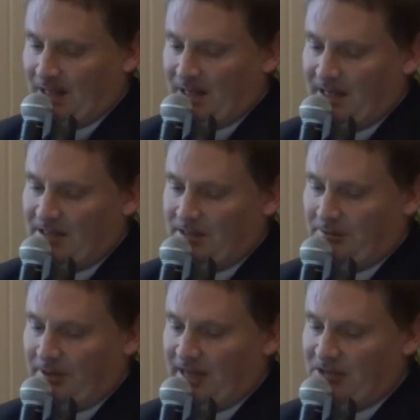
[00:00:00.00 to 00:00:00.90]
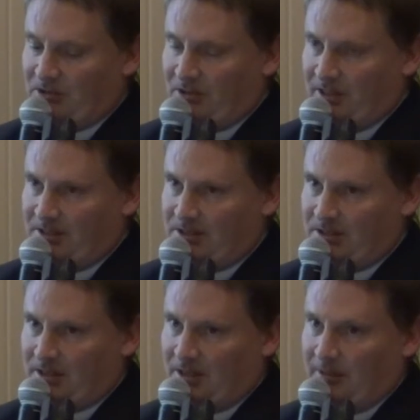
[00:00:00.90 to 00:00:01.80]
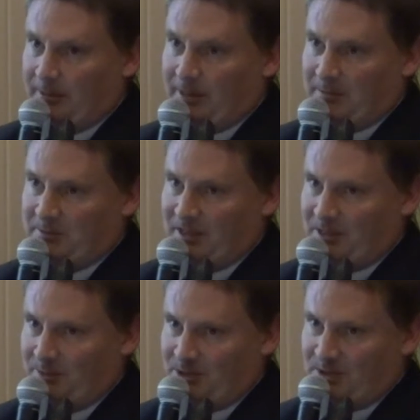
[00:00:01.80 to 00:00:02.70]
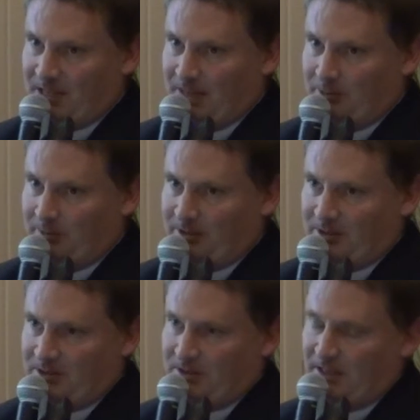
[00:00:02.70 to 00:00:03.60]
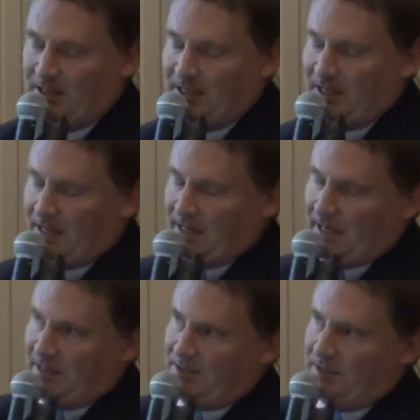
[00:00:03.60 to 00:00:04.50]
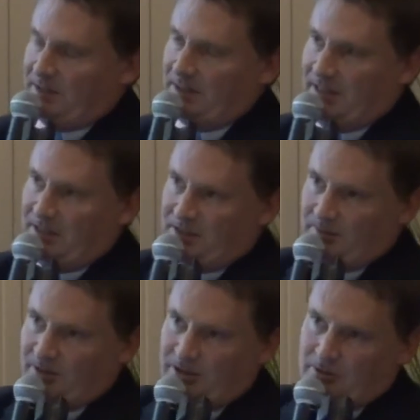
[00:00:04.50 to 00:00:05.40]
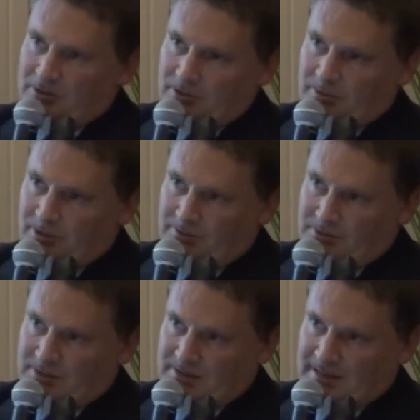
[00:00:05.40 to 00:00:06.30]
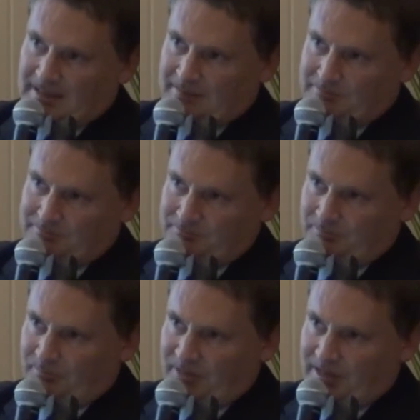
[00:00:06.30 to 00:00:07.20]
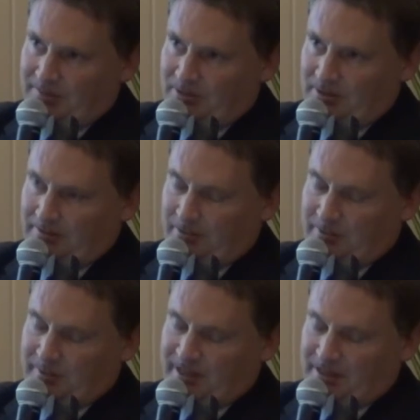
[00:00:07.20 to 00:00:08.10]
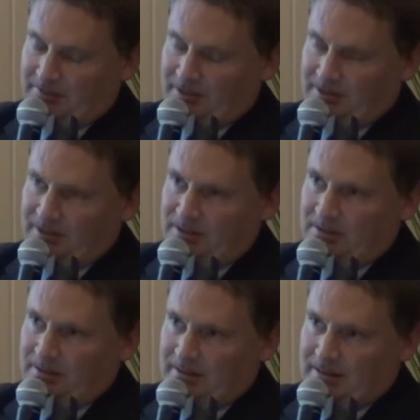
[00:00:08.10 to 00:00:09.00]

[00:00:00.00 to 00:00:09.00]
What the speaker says: It ends the financial crisis because the economy becomes much more stable, because, as it says in Michael Krumhoff's paper from the Bank of England,